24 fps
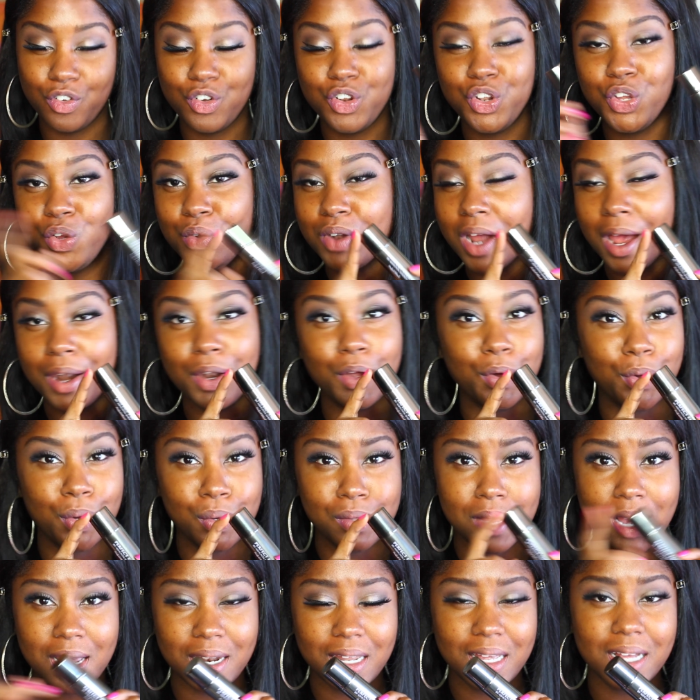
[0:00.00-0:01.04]
If you do not know
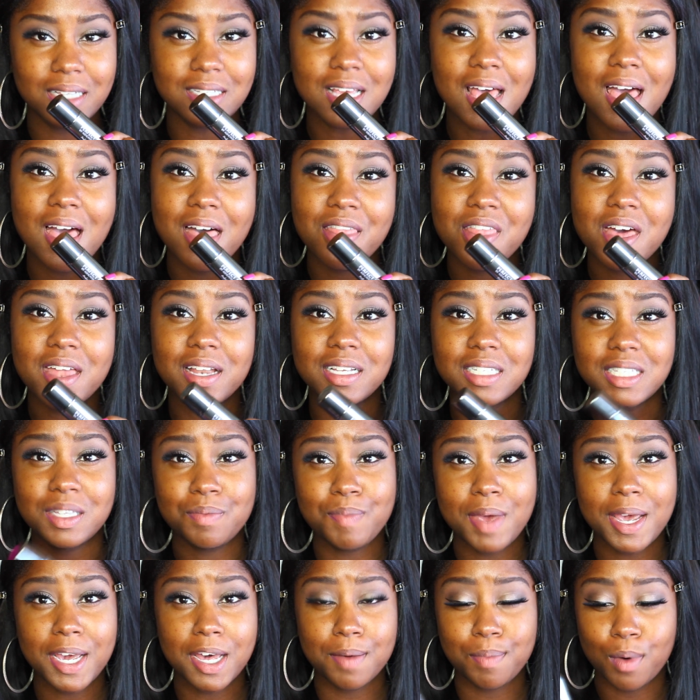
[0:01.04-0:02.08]
who that is, that is the
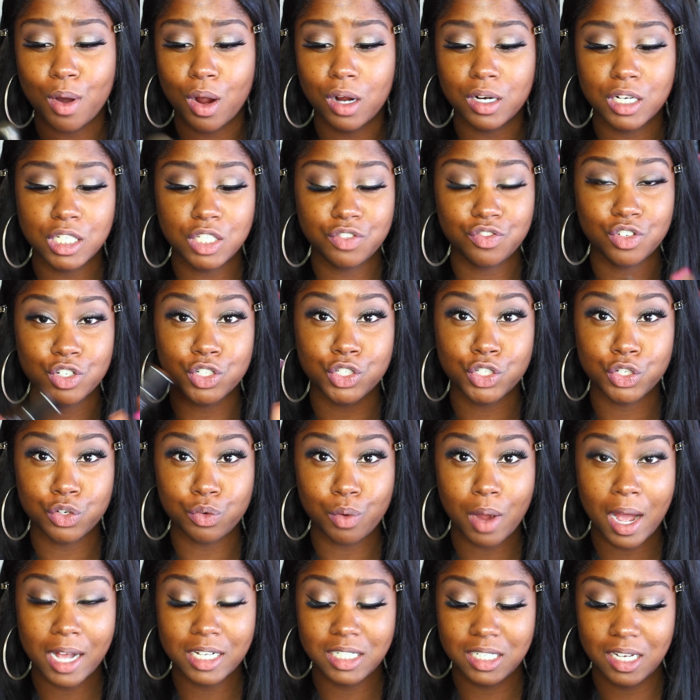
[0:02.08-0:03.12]
makeup artist for
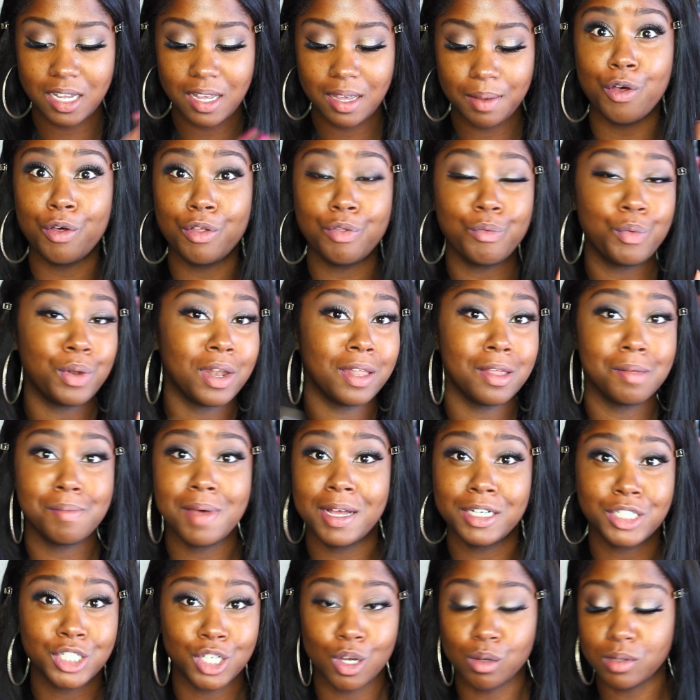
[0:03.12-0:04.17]
Taraji on one of the
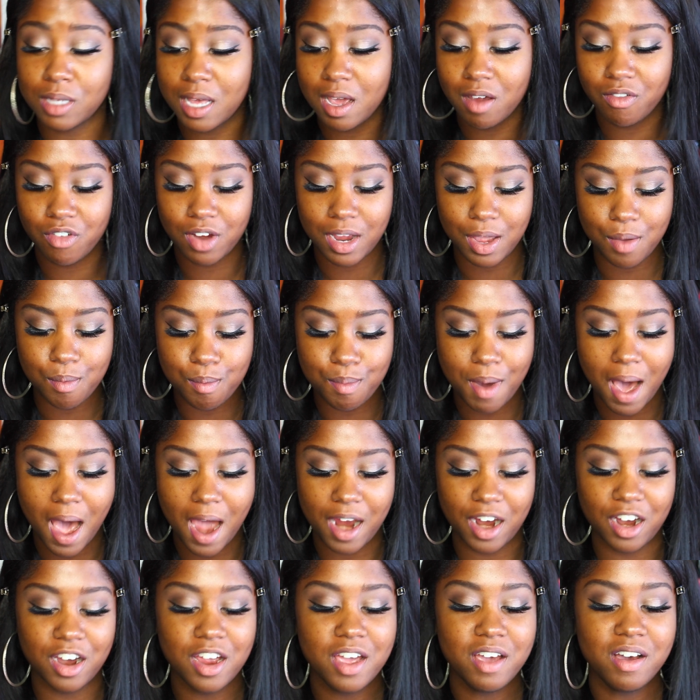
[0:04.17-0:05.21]
best shows ever,
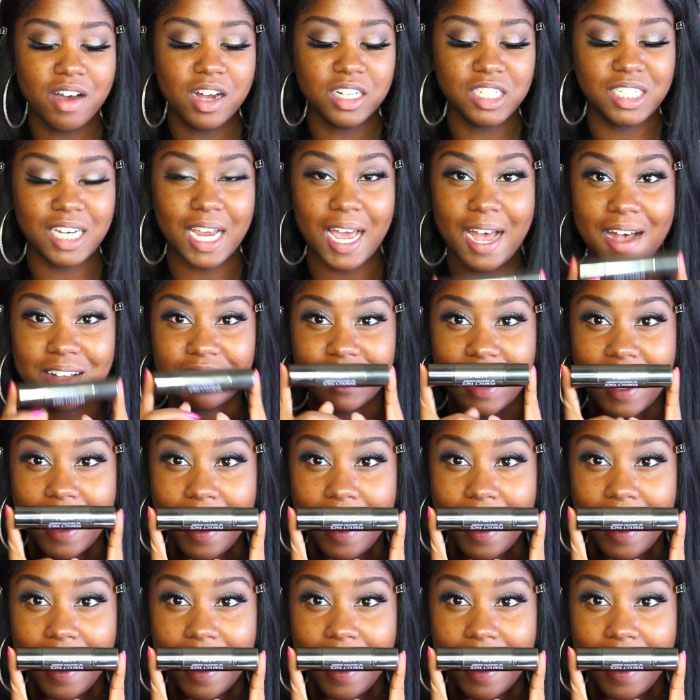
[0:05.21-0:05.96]
Empire. She has